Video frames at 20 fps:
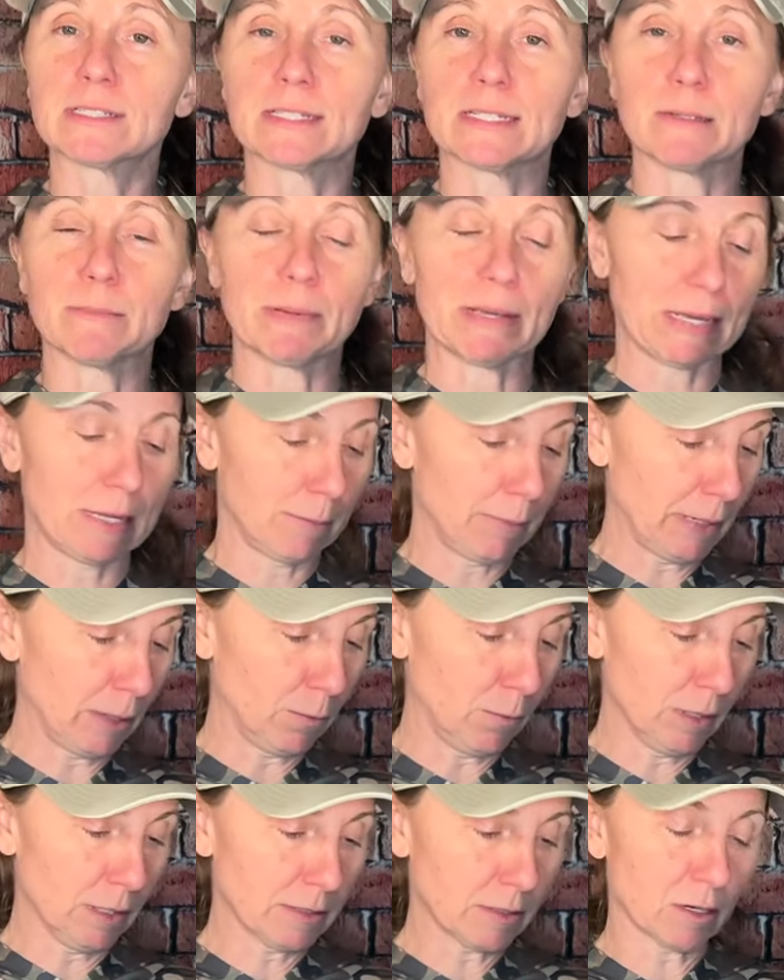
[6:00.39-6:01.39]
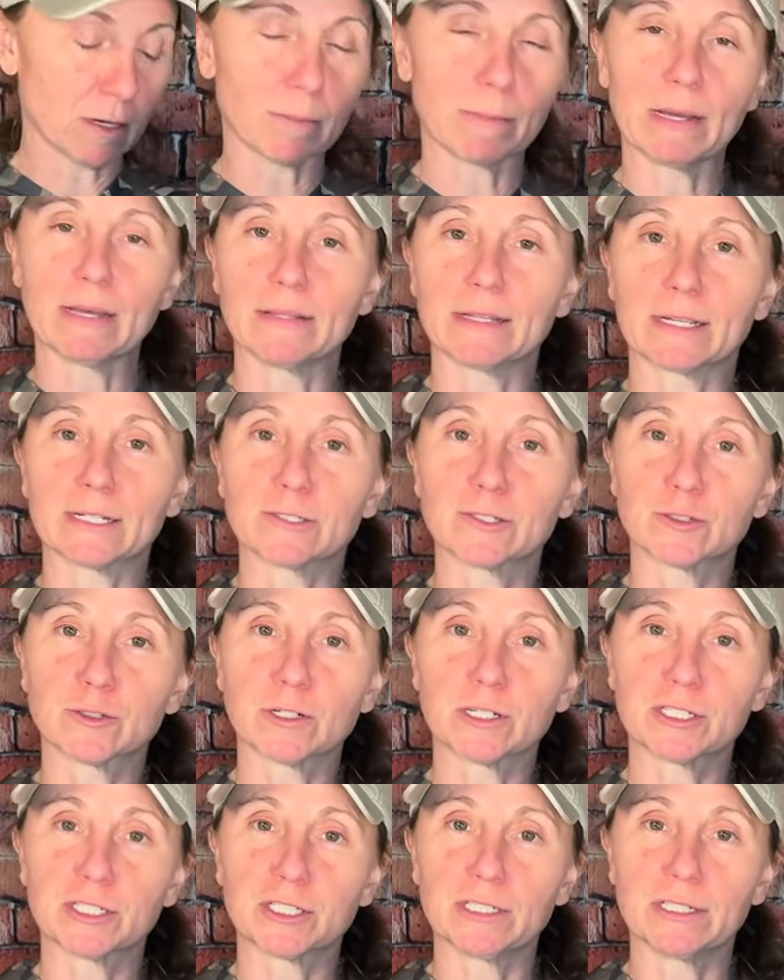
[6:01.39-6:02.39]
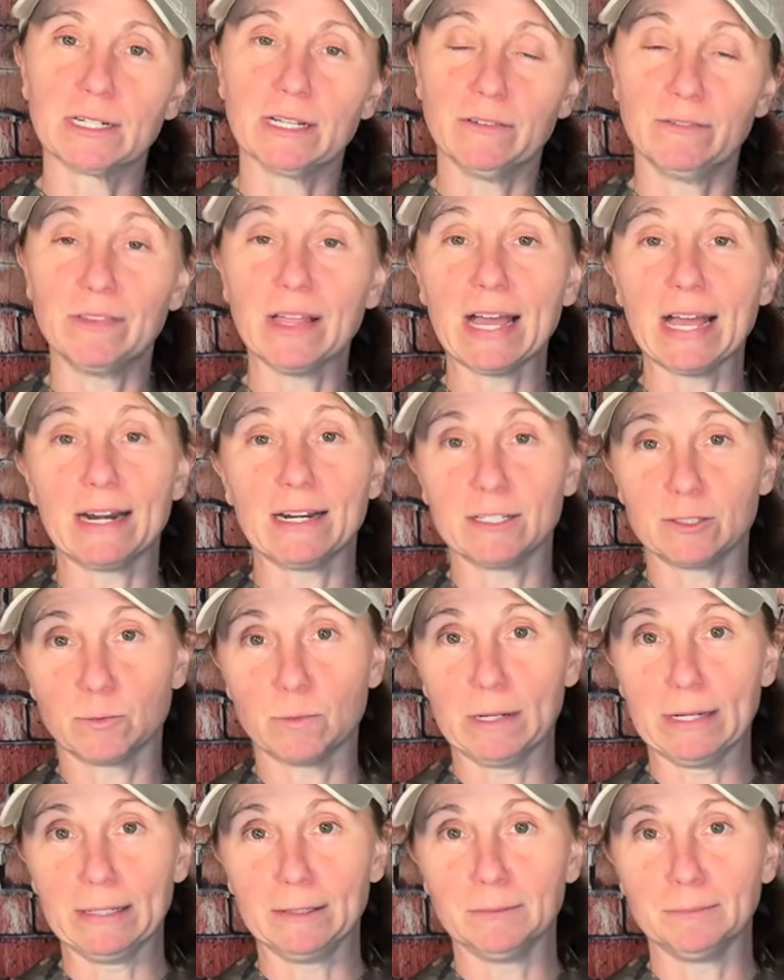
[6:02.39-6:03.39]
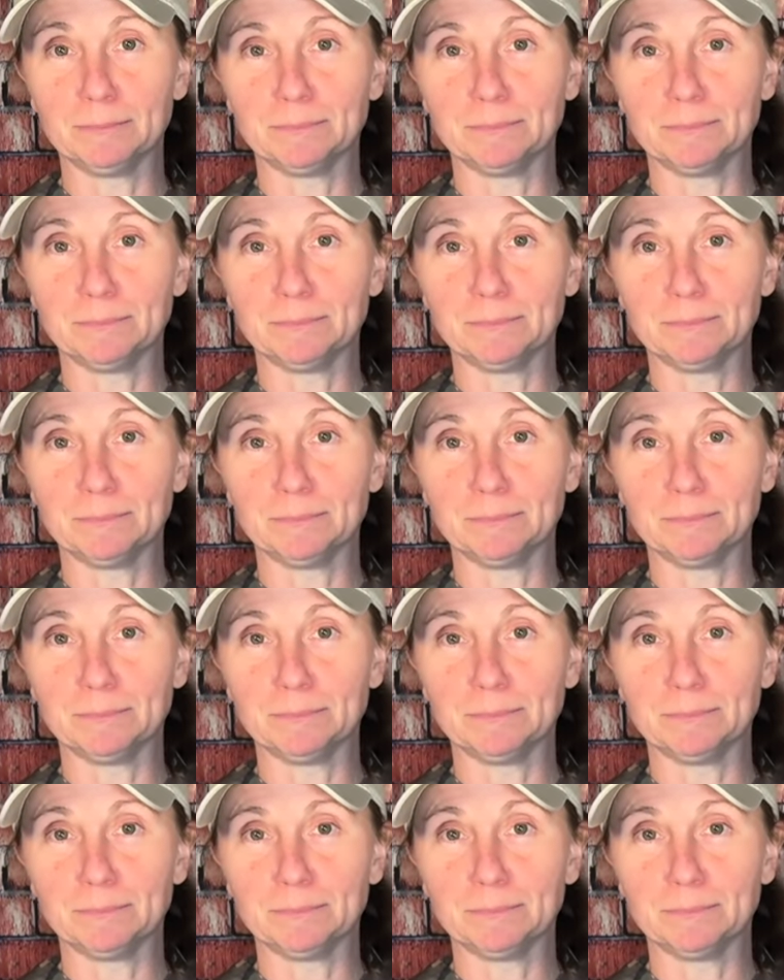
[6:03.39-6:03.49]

seat pad, but I want to talk about the construction of that as well.